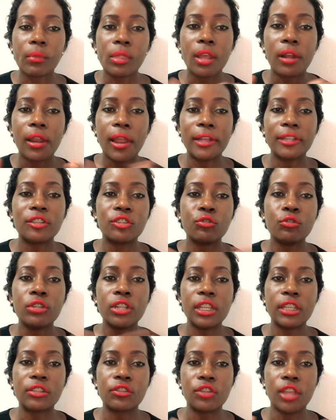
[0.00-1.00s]
let's do
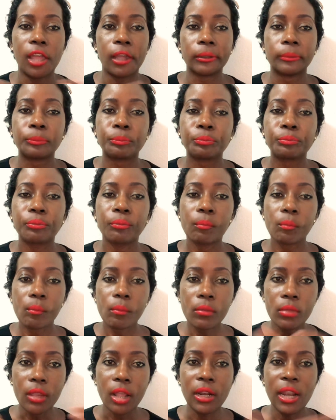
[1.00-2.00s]
this thing
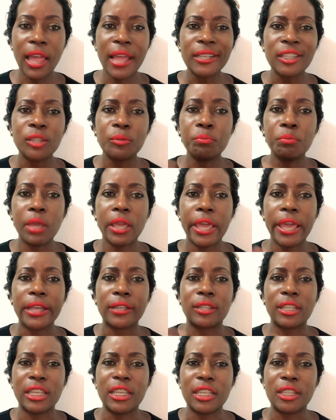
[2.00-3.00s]
let's
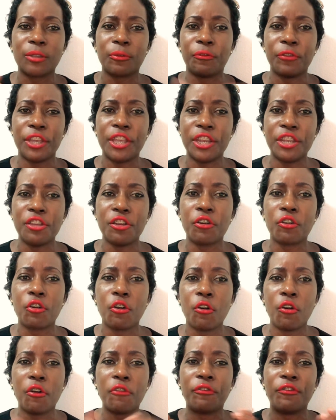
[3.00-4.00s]
make this video
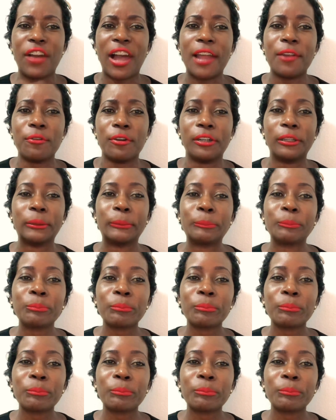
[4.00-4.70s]
go viral